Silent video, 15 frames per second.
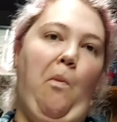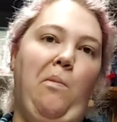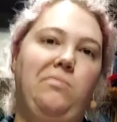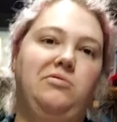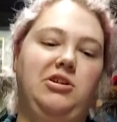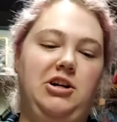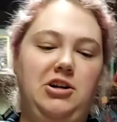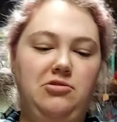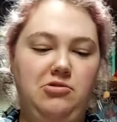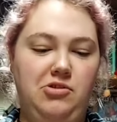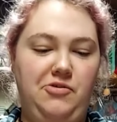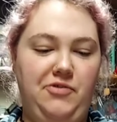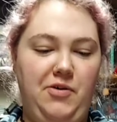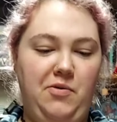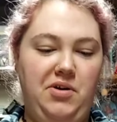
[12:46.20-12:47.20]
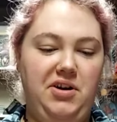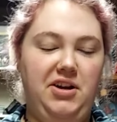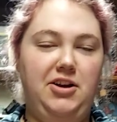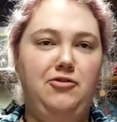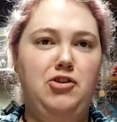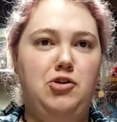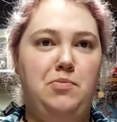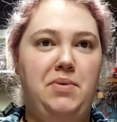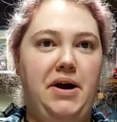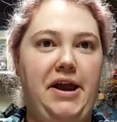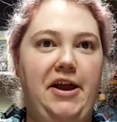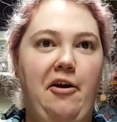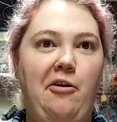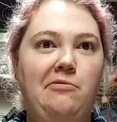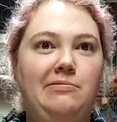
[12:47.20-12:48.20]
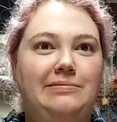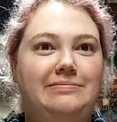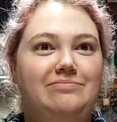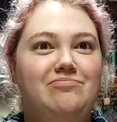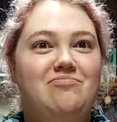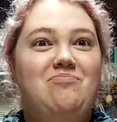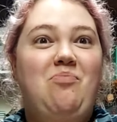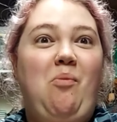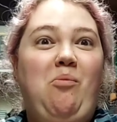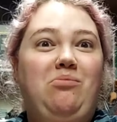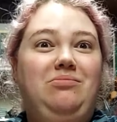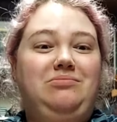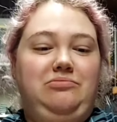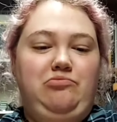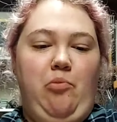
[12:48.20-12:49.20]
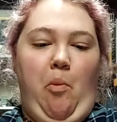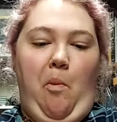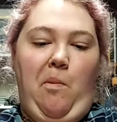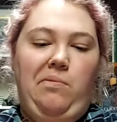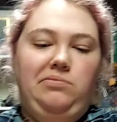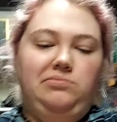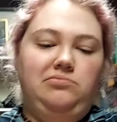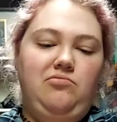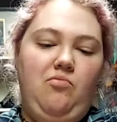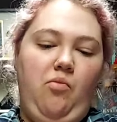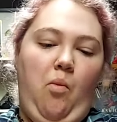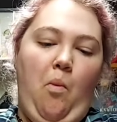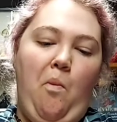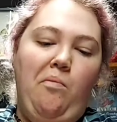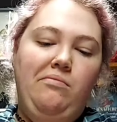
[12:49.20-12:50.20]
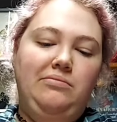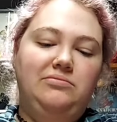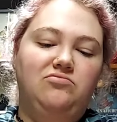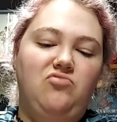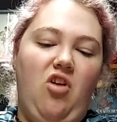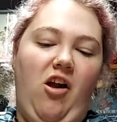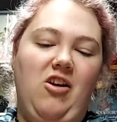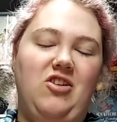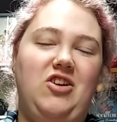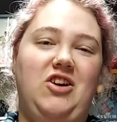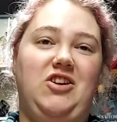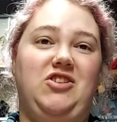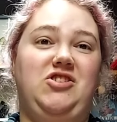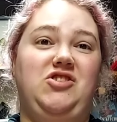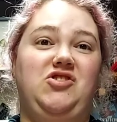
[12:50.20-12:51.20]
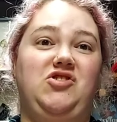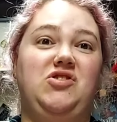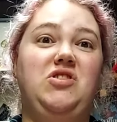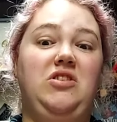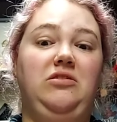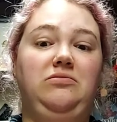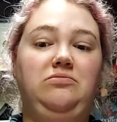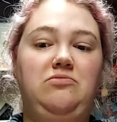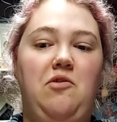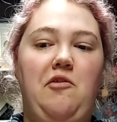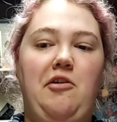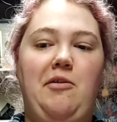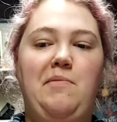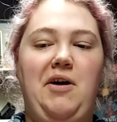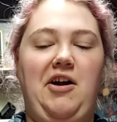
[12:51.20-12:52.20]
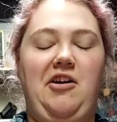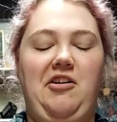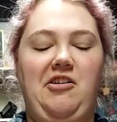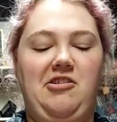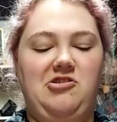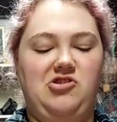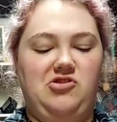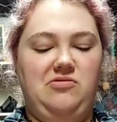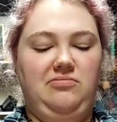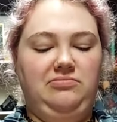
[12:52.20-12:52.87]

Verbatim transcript: I don't know if I want to give you a bite. Just a little one. feel like a dessert. Oh my gosh.